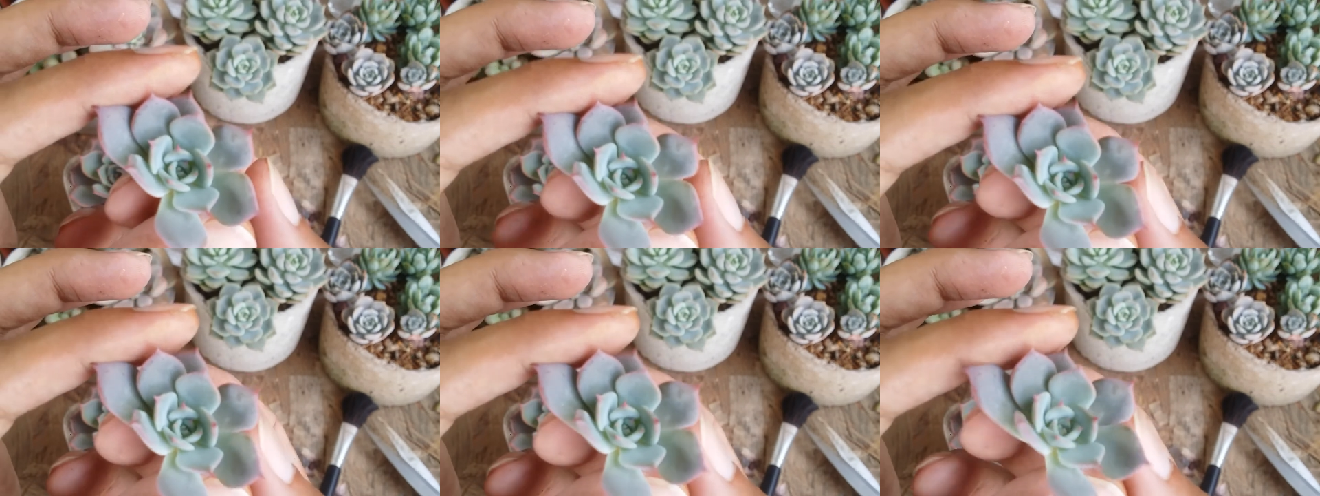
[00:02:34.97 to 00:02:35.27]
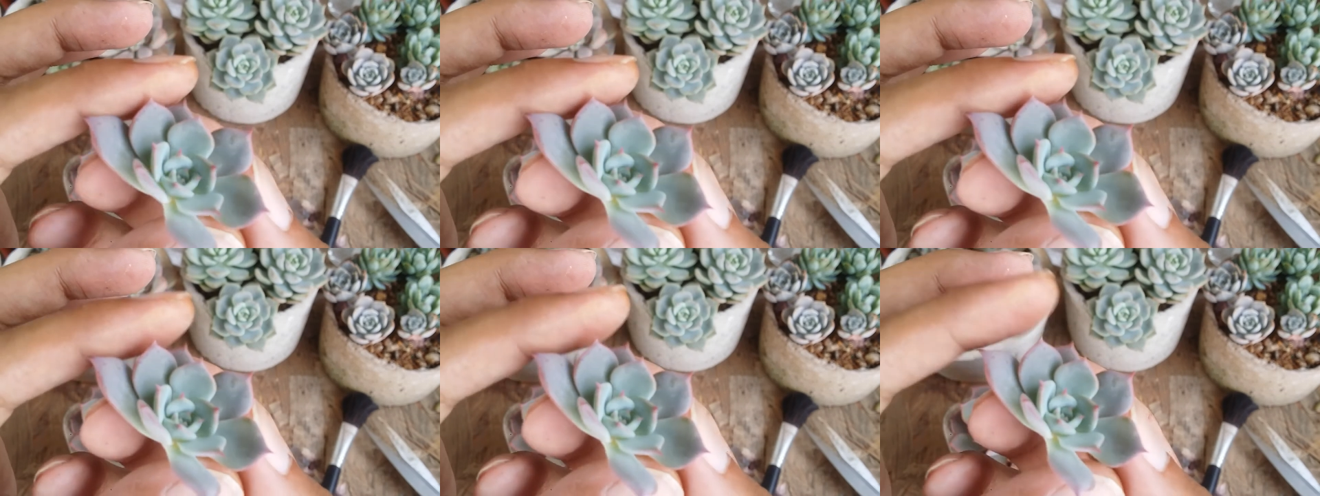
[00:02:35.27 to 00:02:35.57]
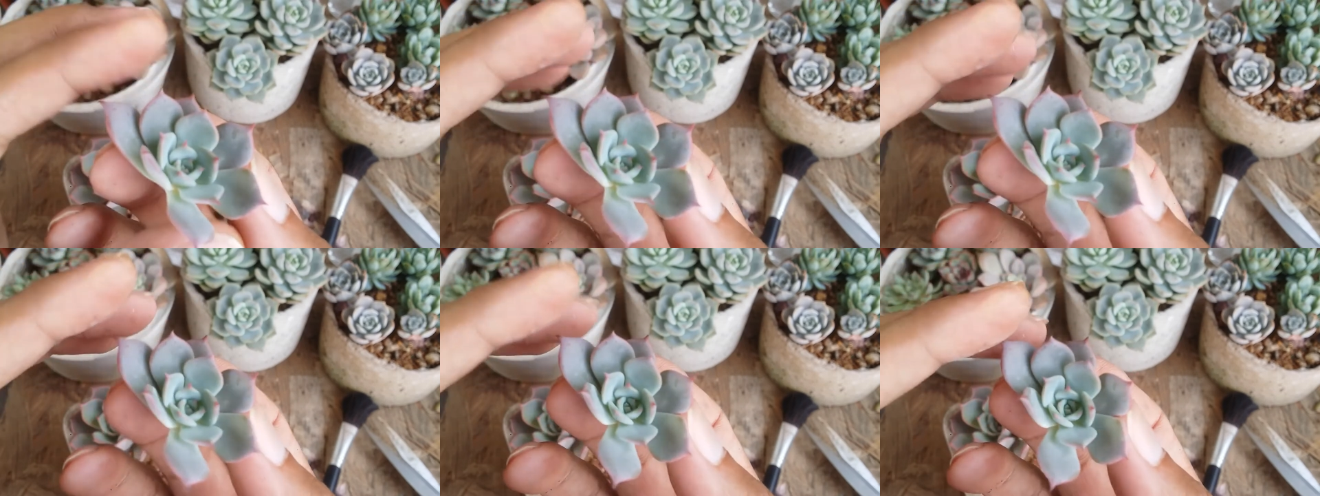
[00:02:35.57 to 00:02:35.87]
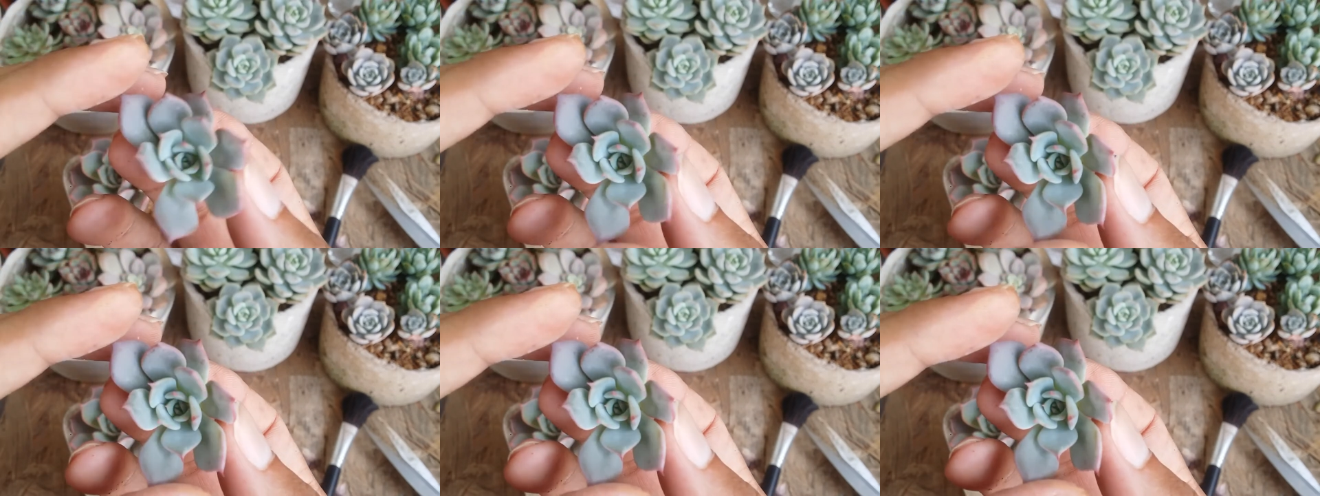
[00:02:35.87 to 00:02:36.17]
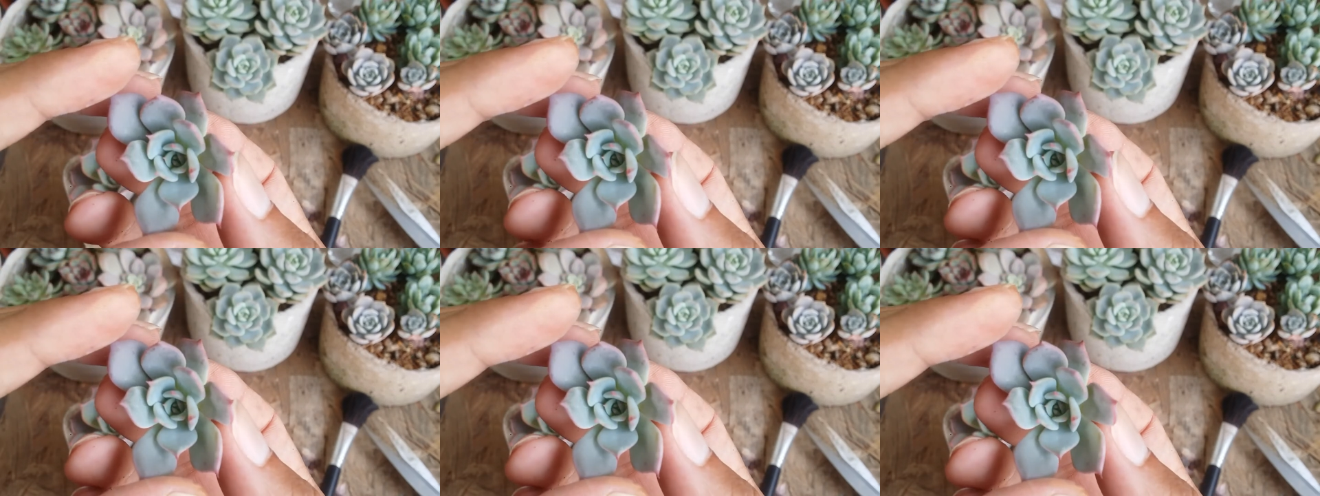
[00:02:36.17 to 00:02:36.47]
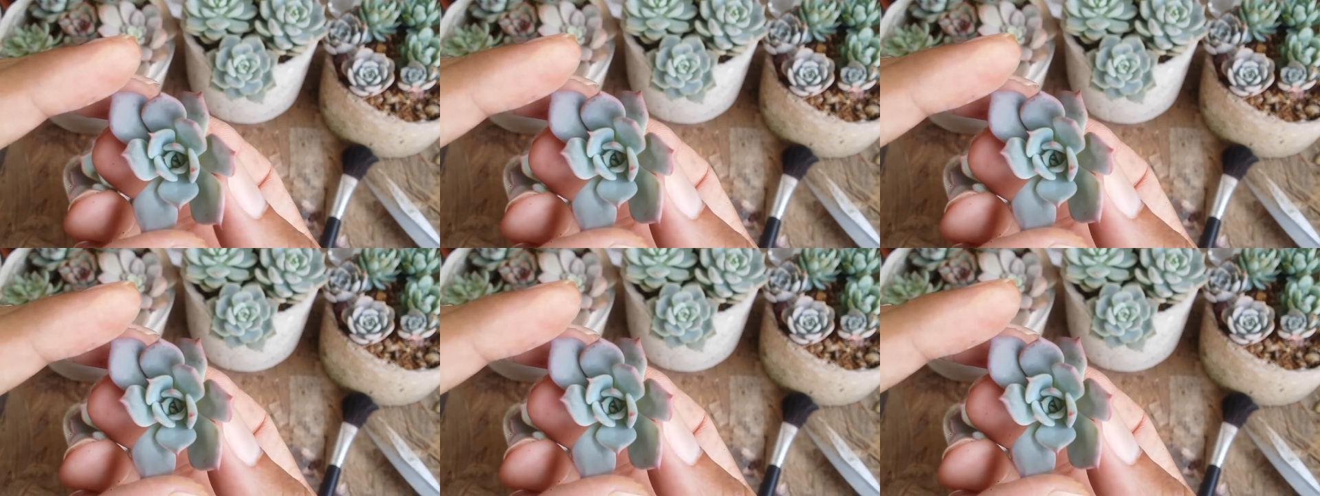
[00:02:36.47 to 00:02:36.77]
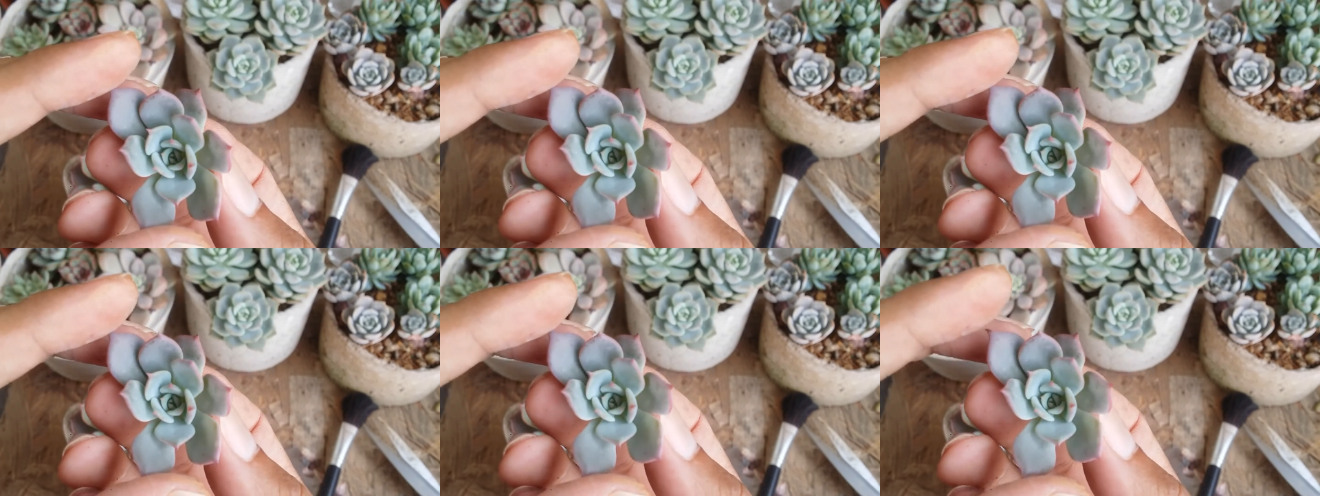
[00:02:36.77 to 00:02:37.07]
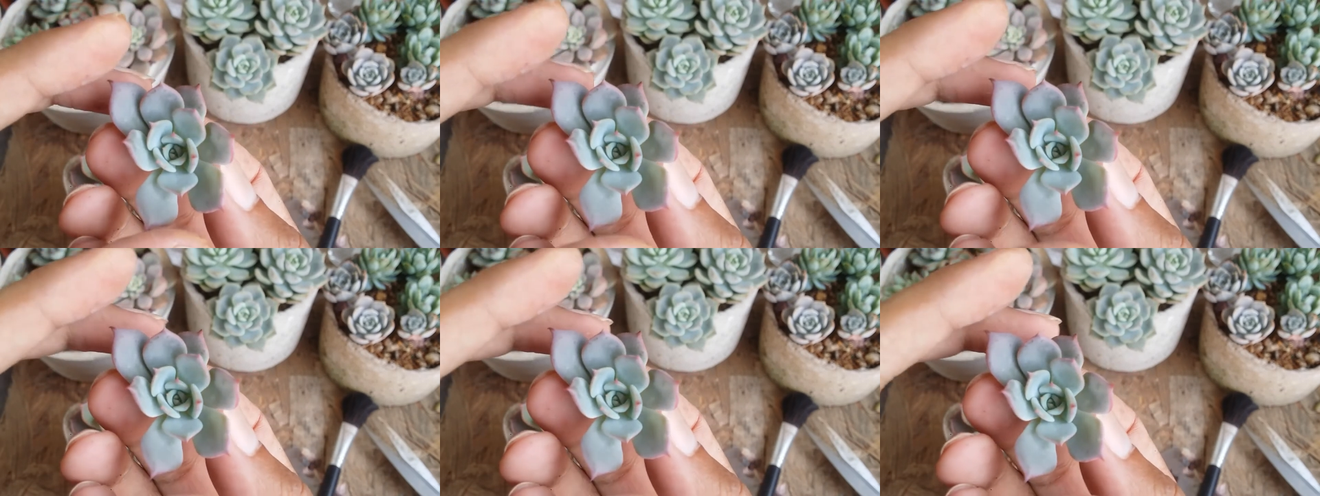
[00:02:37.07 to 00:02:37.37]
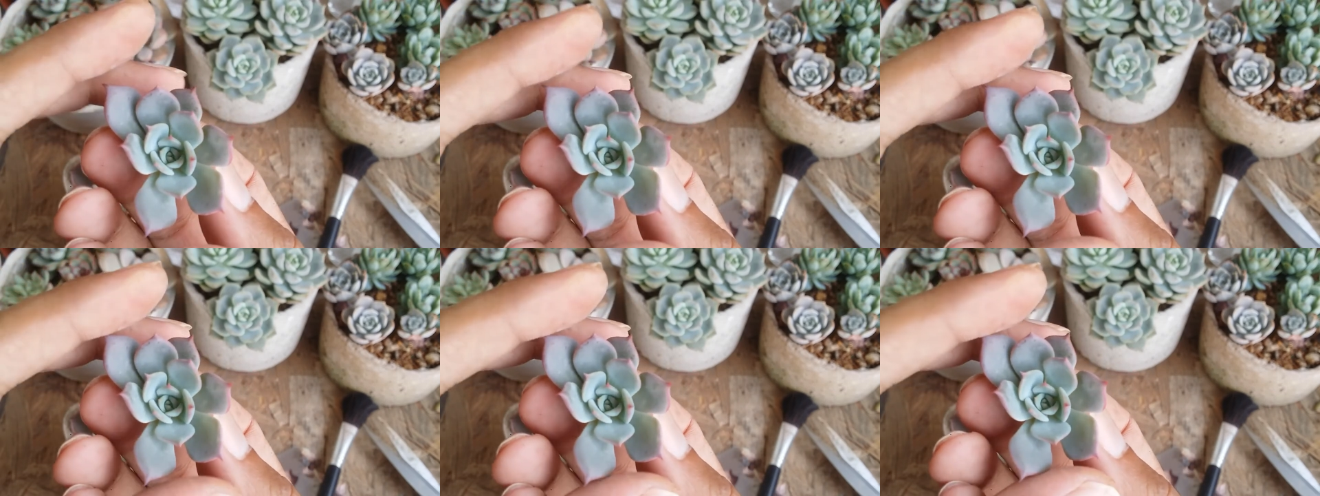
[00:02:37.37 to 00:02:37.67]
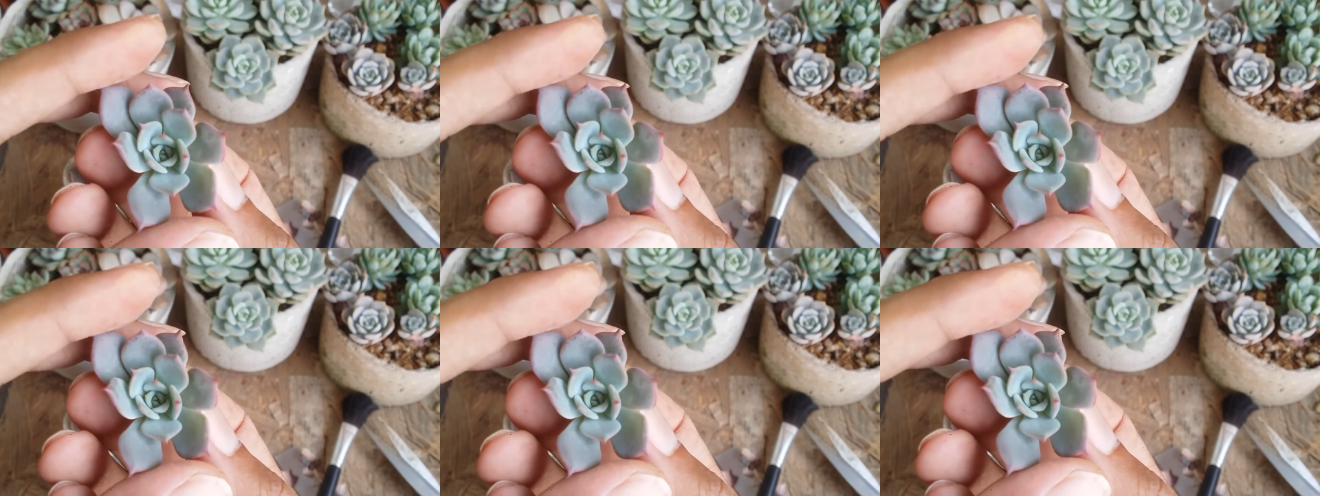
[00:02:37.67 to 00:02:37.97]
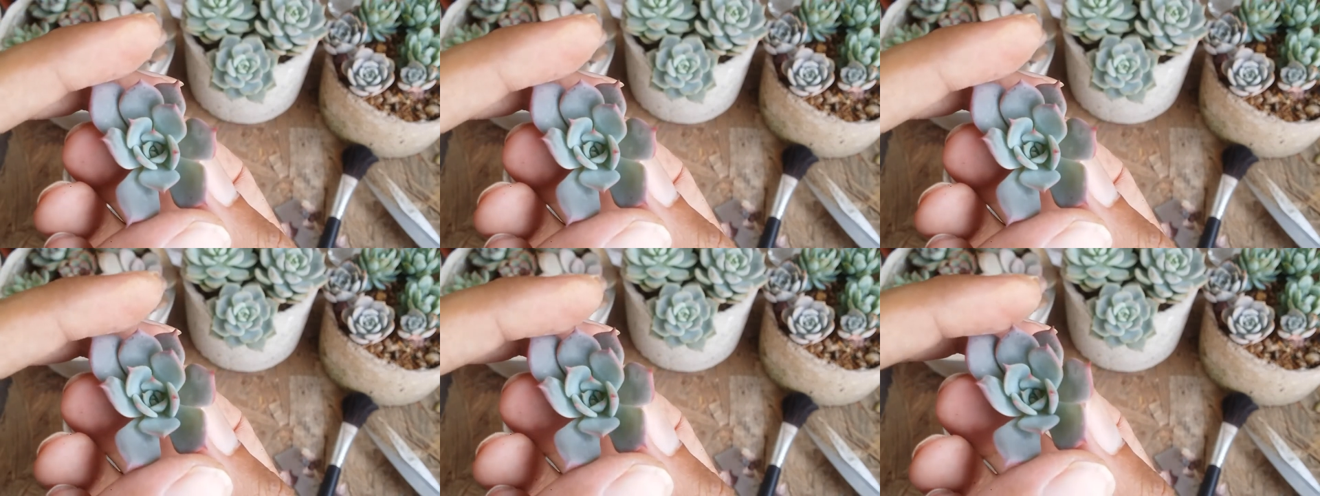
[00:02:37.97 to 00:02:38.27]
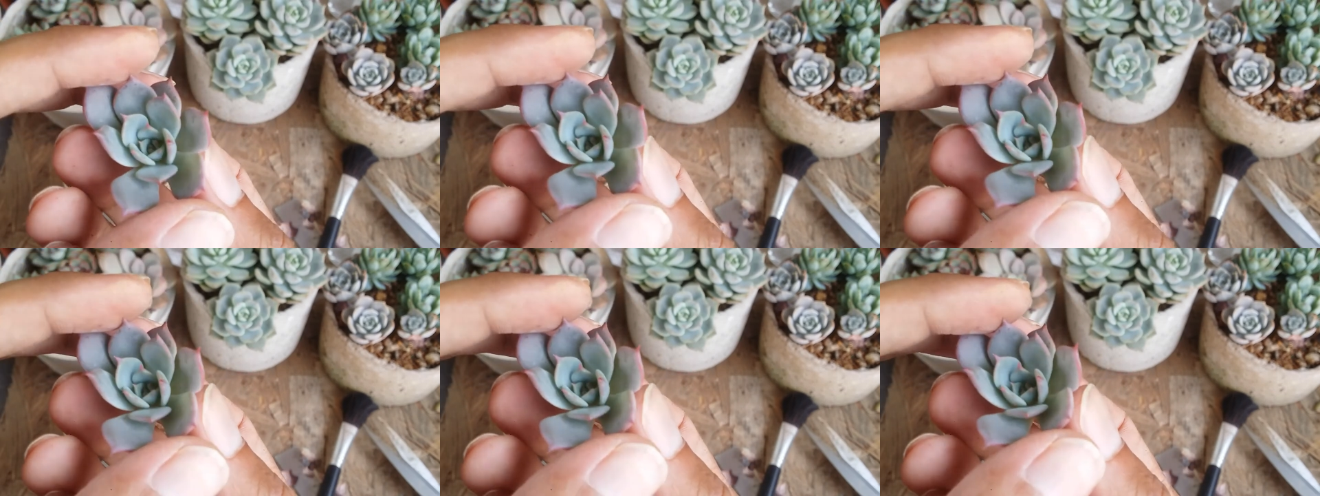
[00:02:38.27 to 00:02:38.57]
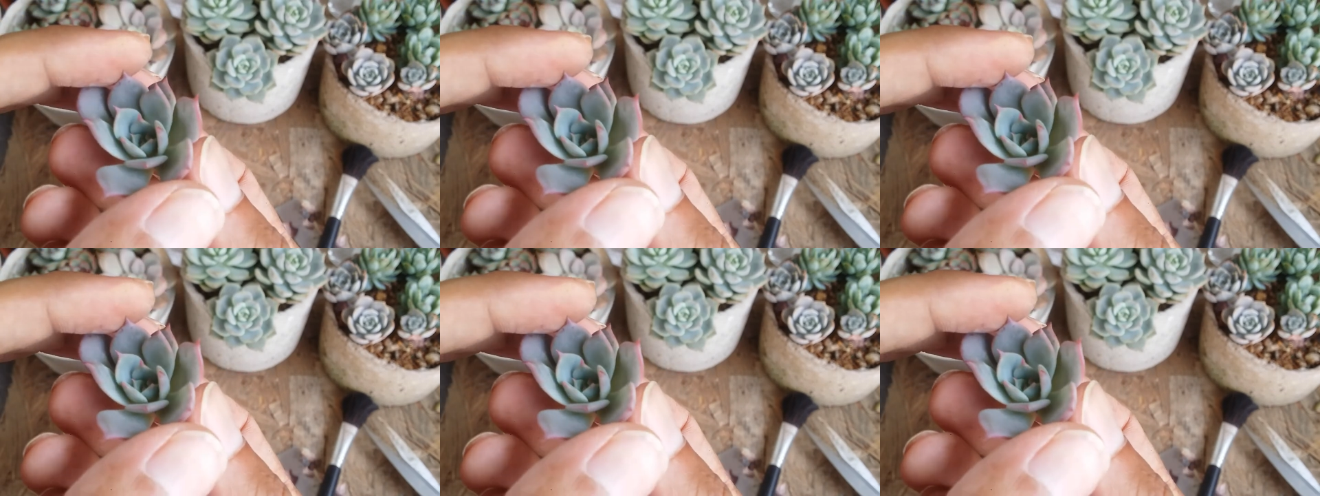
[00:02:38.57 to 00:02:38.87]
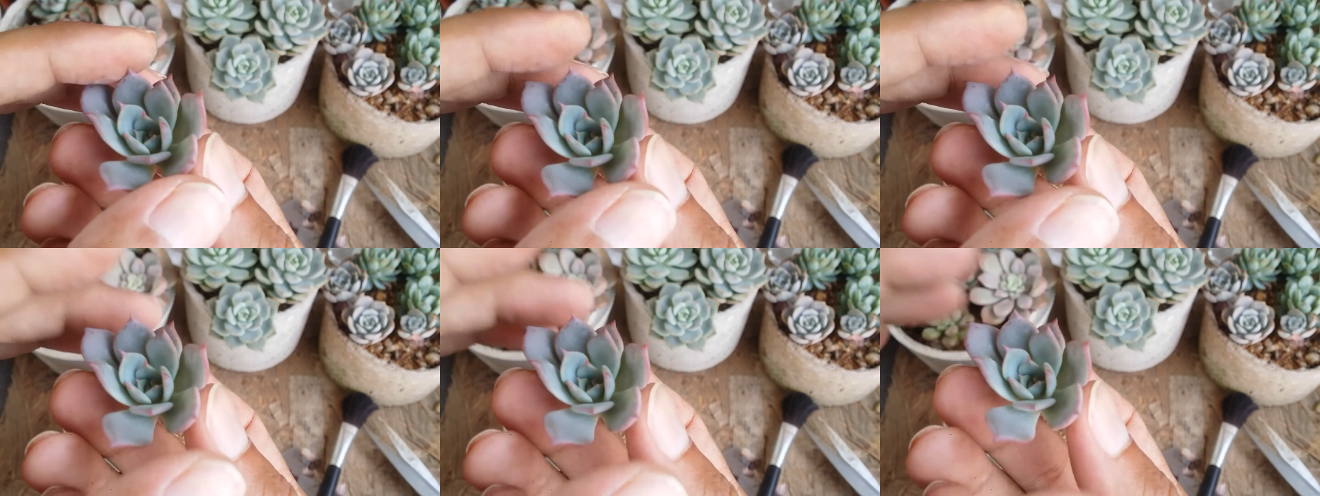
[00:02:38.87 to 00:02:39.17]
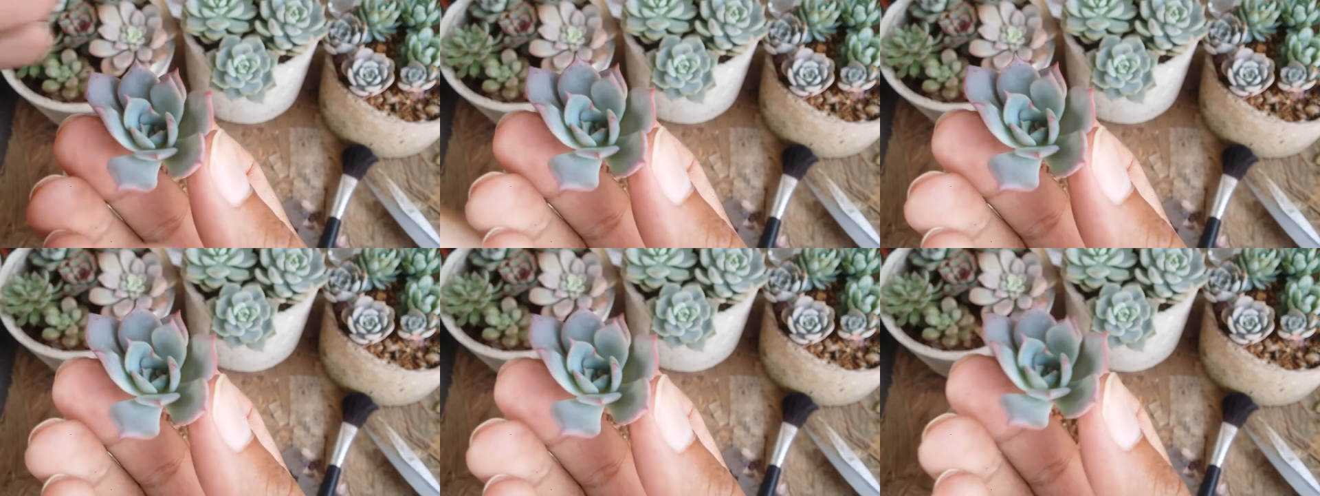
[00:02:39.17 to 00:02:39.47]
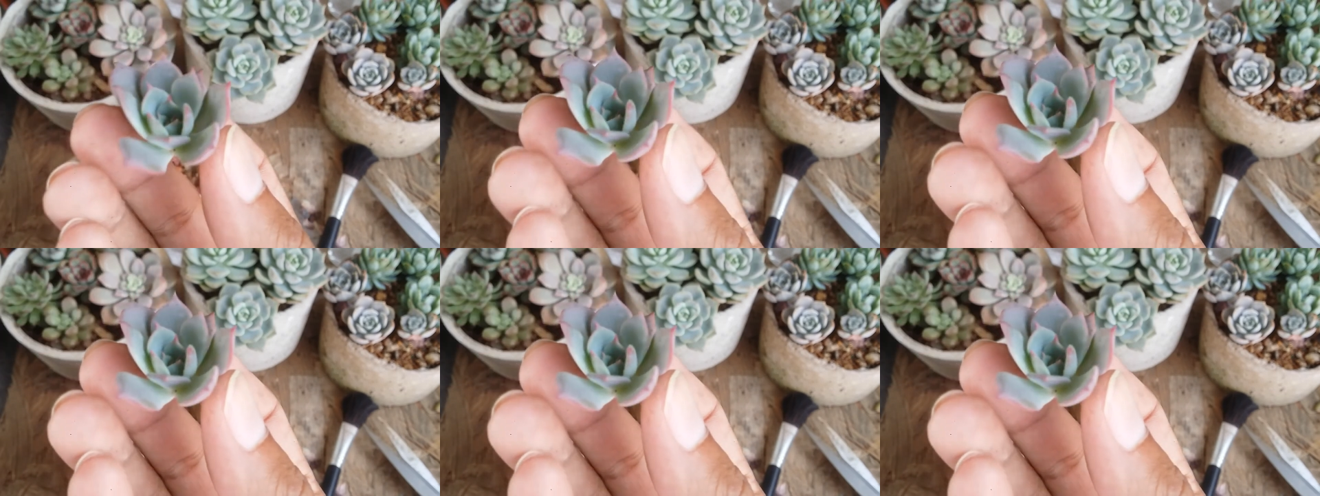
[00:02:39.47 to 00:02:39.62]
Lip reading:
Nobody's mouth can be seen.